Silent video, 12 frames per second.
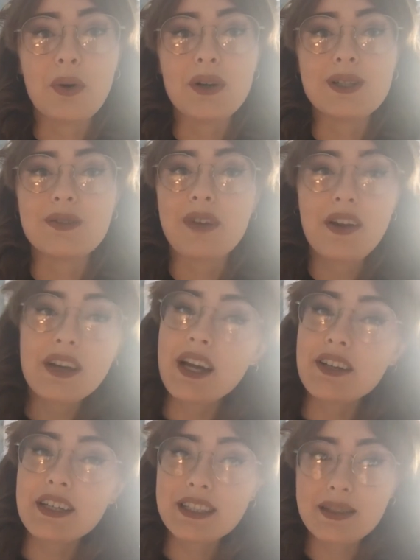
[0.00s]
was very
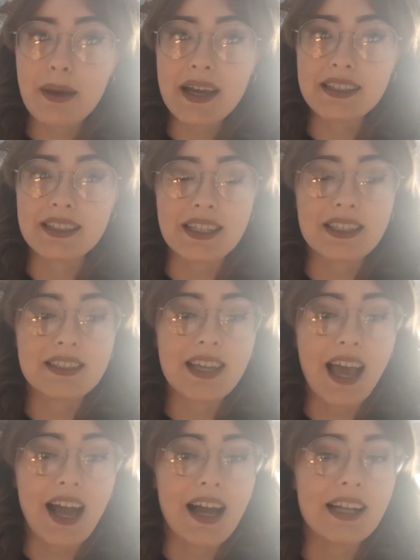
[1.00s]
unexpected
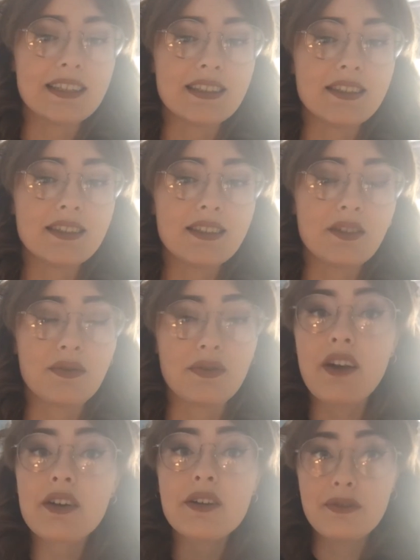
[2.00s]
and
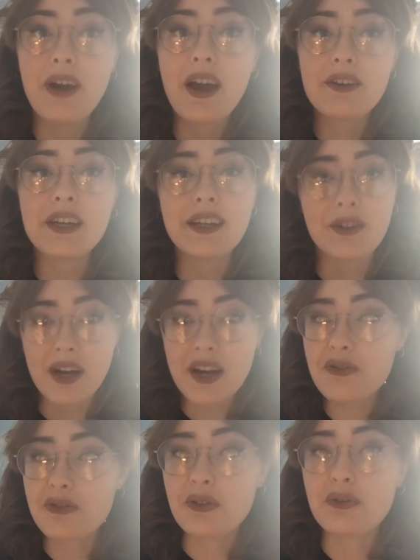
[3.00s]
very
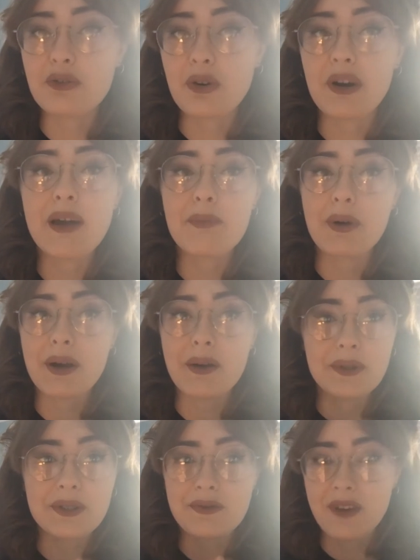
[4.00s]
grateful for it, but
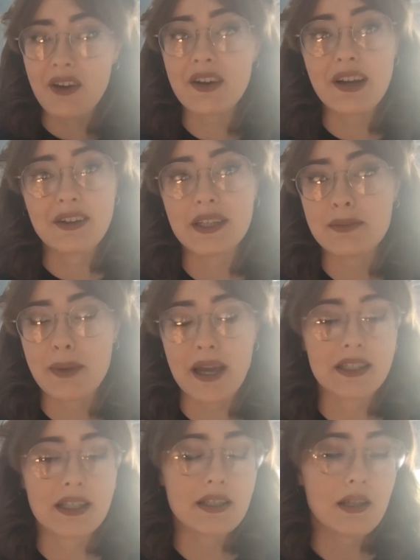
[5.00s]
it was very
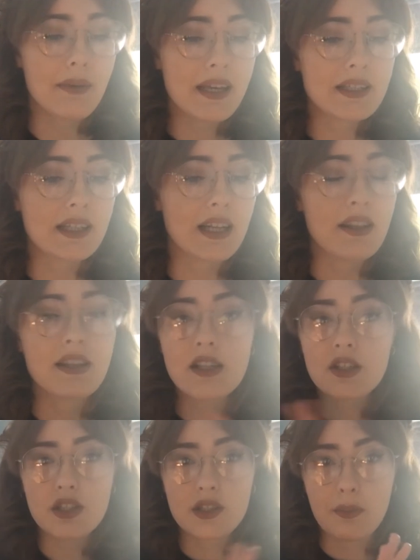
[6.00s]
unexpected. So basically, this
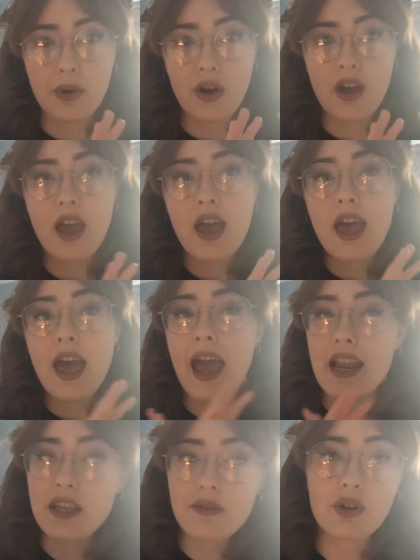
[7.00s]
is just to put
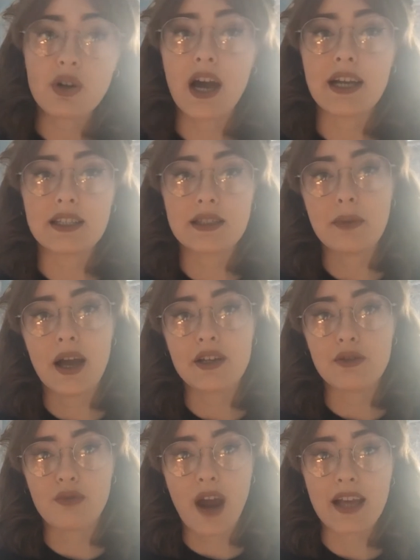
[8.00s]
any of your guys' mind
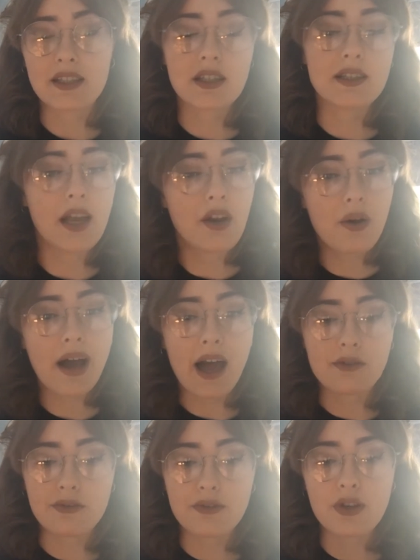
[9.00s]
at rest, because I know I
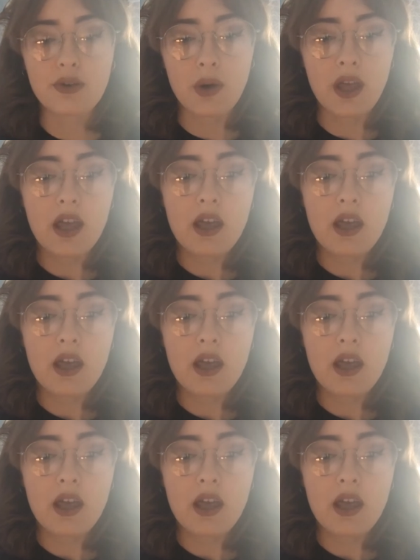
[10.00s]
have a few